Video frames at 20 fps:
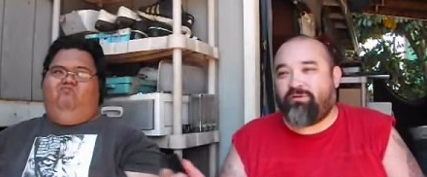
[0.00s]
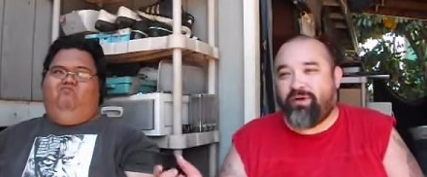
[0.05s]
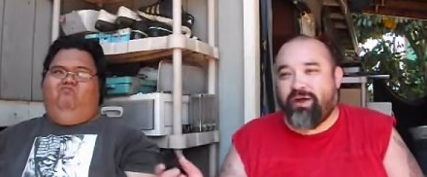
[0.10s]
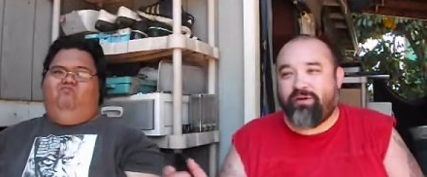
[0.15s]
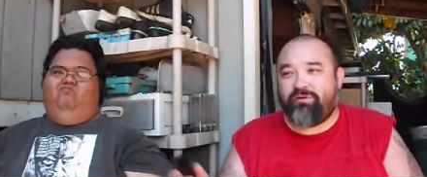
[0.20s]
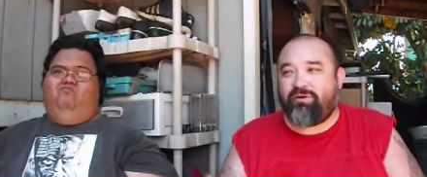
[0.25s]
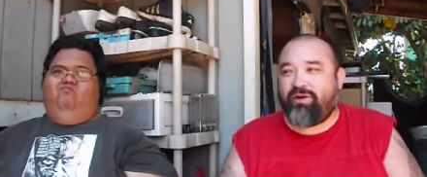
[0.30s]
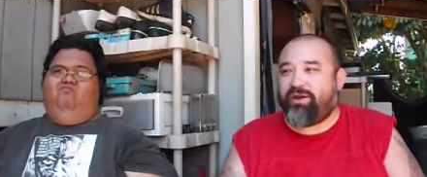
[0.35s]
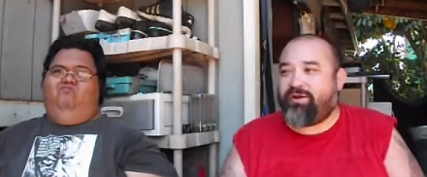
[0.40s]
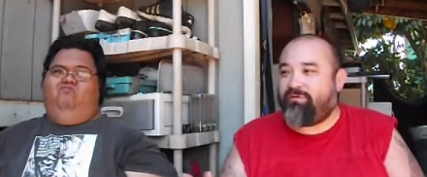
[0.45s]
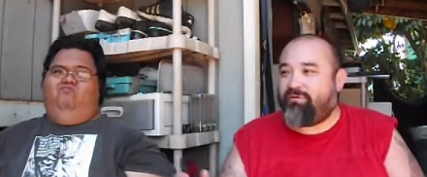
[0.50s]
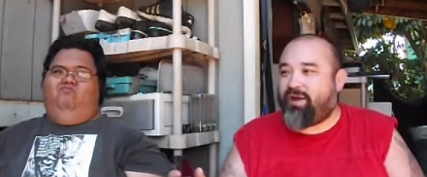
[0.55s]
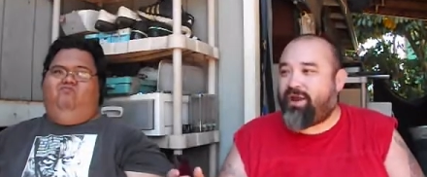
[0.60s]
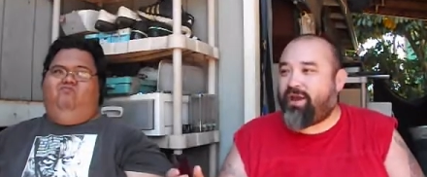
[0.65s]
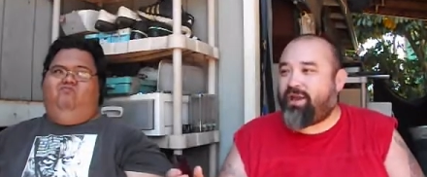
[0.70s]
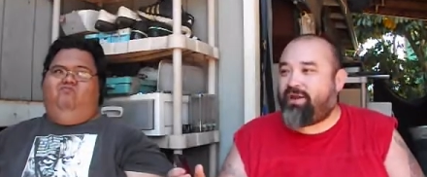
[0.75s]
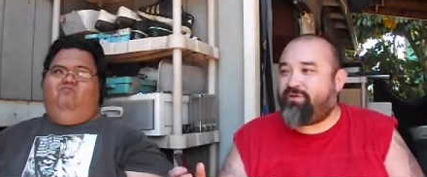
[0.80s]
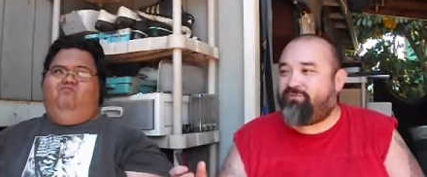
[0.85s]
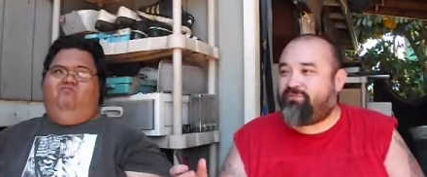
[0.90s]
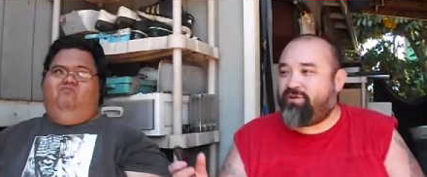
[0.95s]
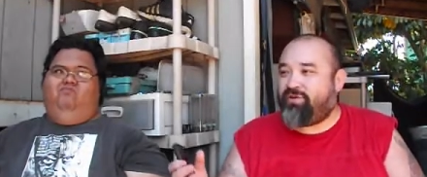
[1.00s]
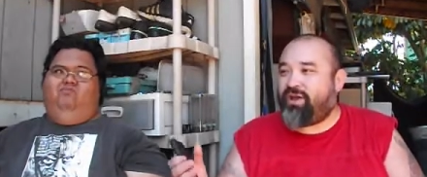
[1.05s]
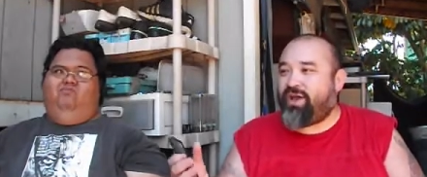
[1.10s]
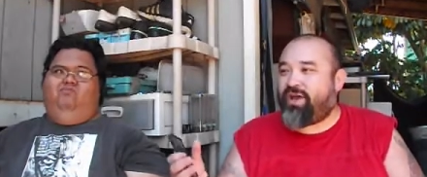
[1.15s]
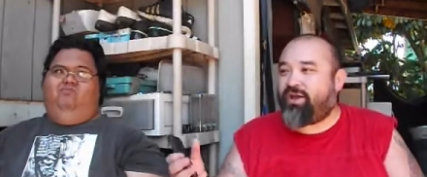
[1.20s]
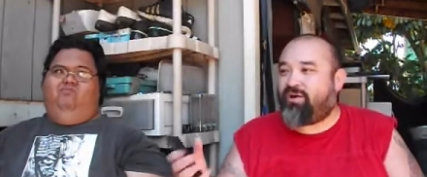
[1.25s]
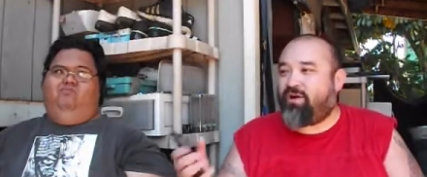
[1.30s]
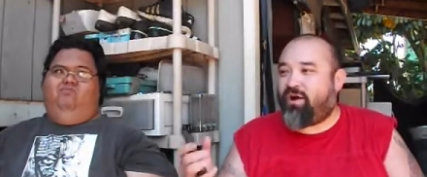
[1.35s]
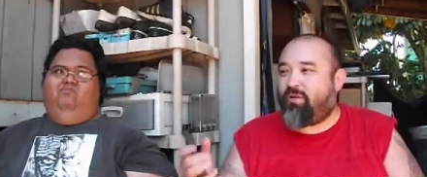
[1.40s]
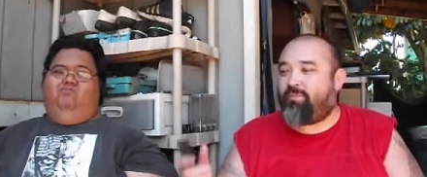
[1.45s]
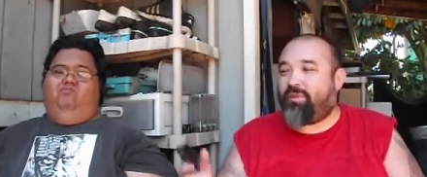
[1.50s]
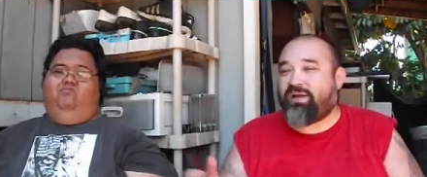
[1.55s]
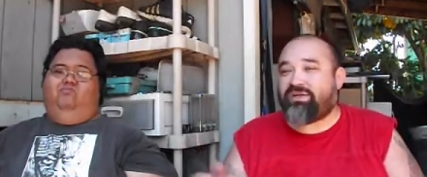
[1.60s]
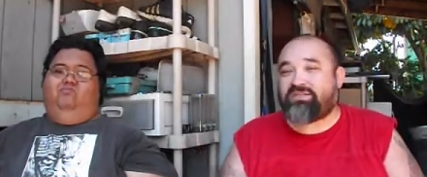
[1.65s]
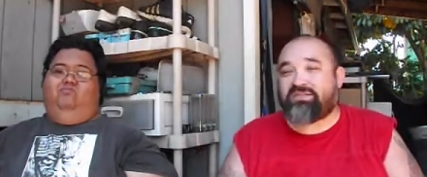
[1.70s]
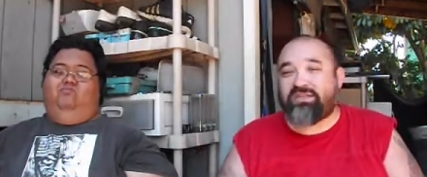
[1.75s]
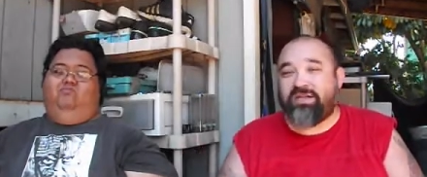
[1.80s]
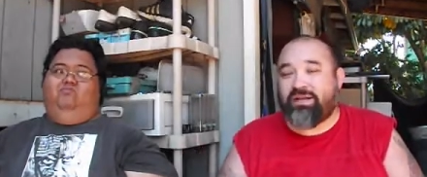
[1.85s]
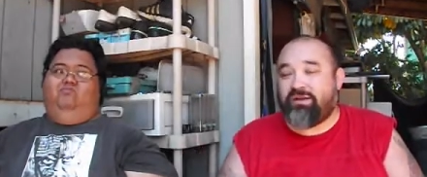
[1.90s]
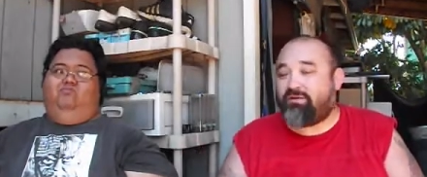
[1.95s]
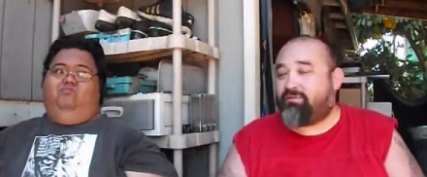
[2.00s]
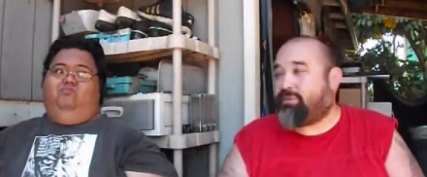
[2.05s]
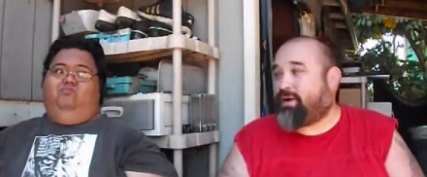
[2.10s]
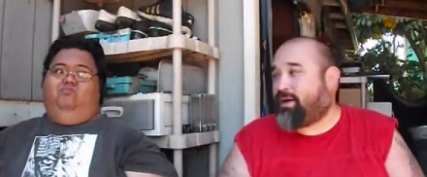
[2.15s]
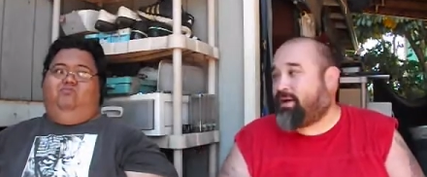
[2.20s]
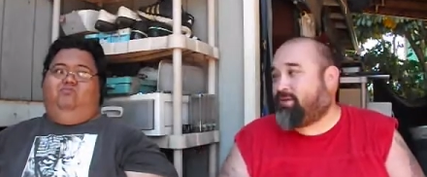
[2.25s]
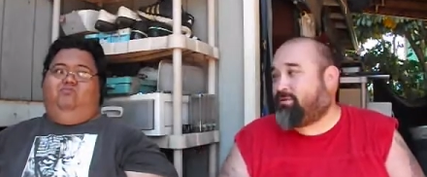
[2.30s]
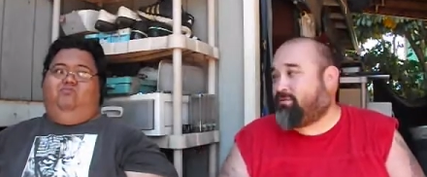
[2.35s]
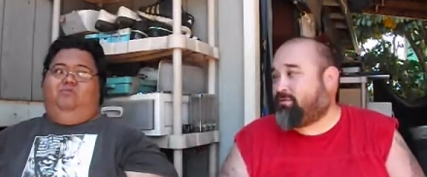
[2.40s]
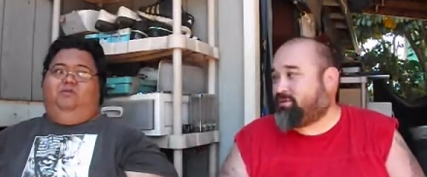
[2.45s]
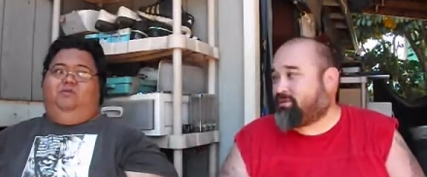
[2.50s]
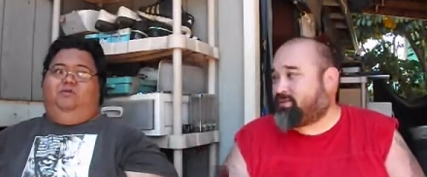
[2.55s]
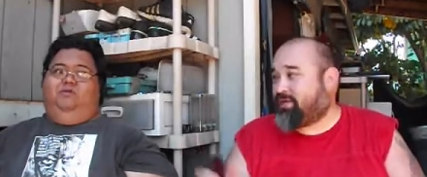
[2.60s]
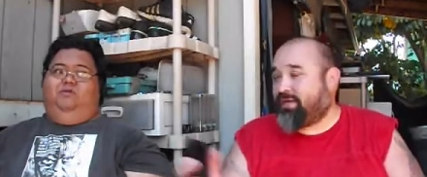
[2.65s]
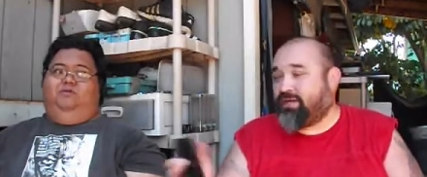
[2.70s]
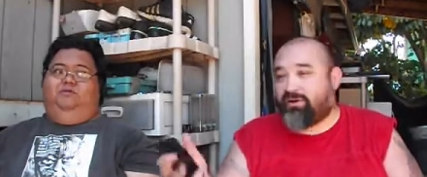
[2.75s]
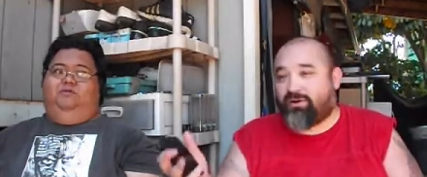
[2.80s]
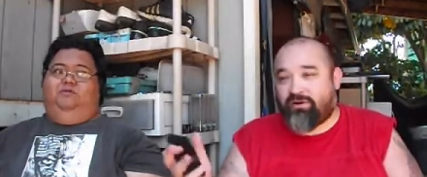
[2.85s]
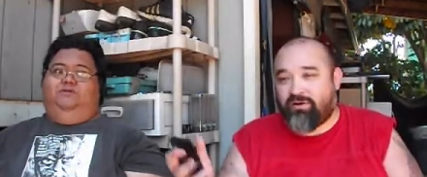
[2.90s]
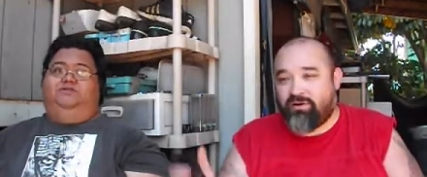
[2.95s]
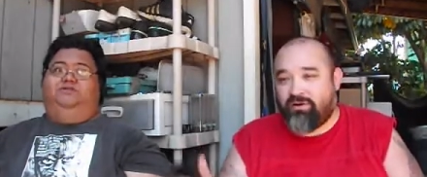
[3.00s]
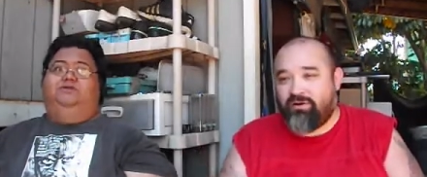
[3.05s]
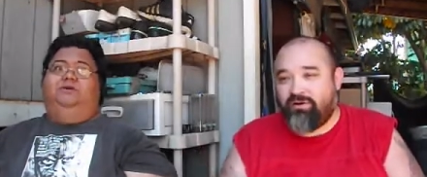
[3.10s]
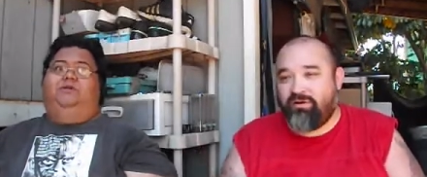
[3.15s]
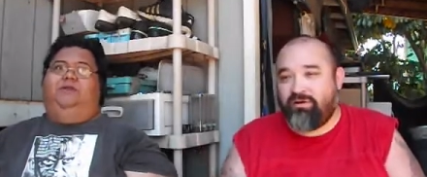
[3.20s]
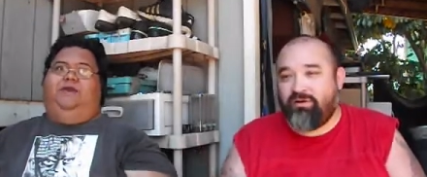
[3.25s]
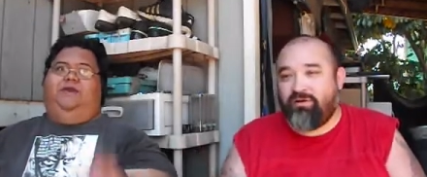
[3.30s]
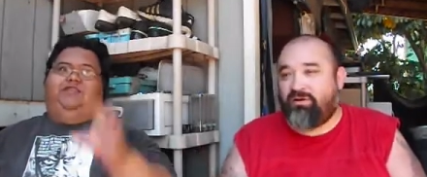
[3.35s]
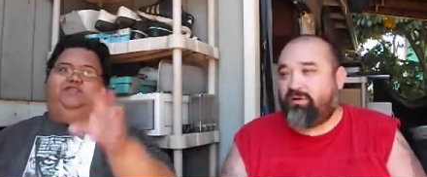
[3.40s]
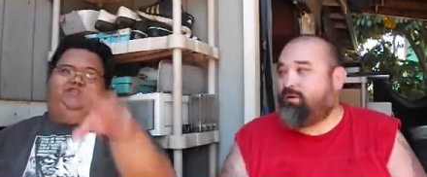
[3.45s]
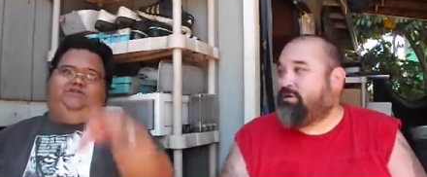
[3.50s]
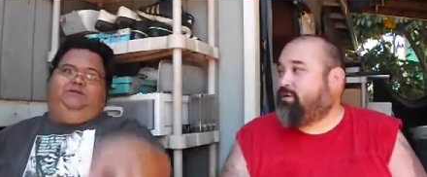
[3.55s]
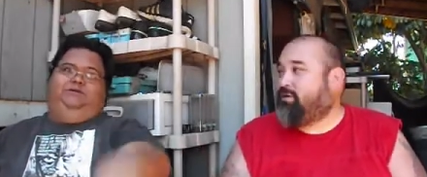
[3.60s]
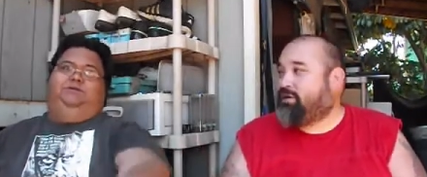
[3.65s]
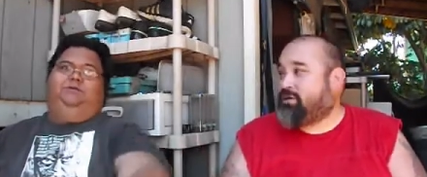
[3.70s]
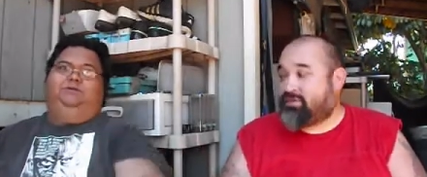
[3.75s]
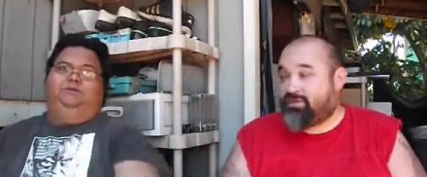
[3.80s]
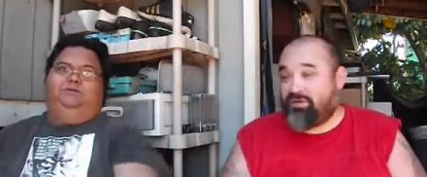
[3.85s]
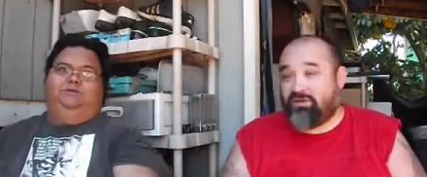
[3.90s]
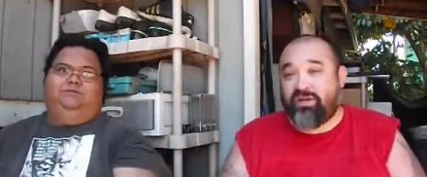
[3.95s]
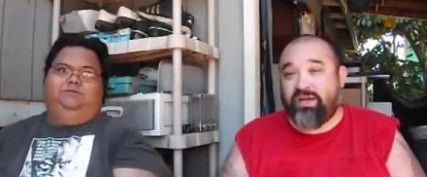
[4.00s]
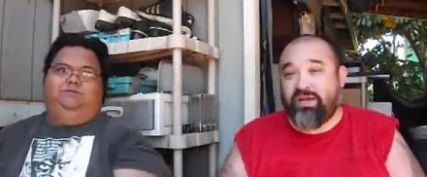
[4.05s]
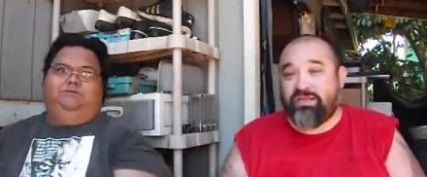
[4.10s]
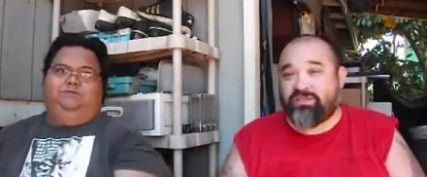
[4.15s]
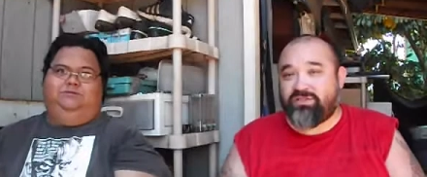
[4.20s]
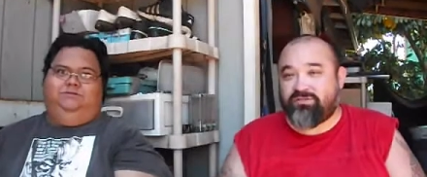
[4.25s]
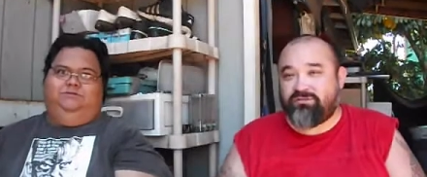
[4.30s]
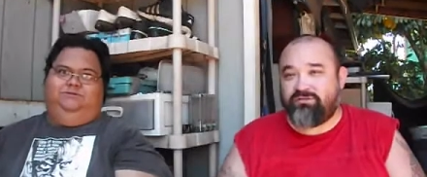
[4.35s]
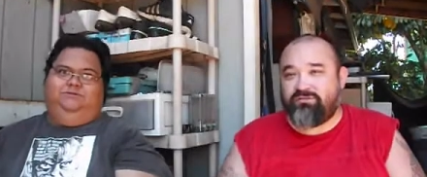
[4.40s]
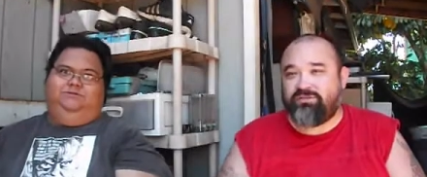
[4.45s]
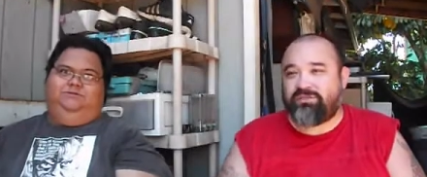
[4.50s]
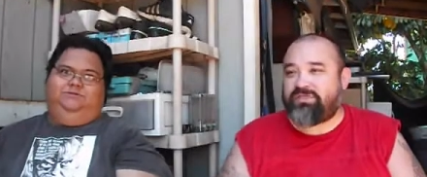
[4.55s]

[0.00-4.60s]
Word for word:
Speaker 1: away, running away, and if you get caught by Slenderman or Slender, he's gonna get you. He's gonna get you.